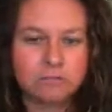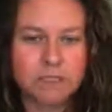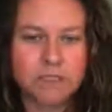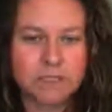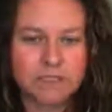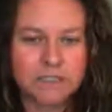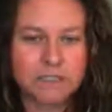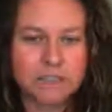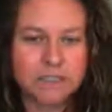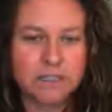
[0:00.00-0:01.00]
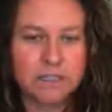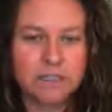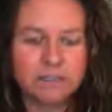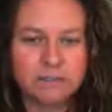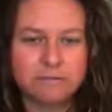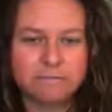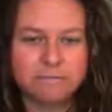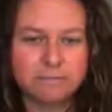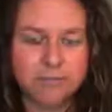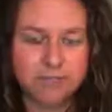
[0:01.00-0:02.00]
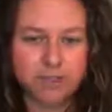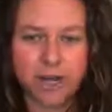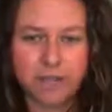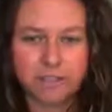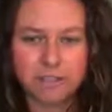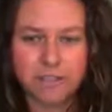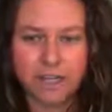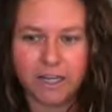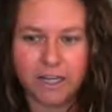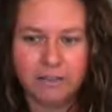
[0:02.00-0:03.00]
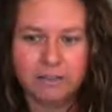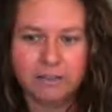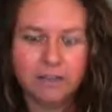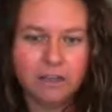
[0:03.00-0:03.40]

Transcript: because I tend to get distracted and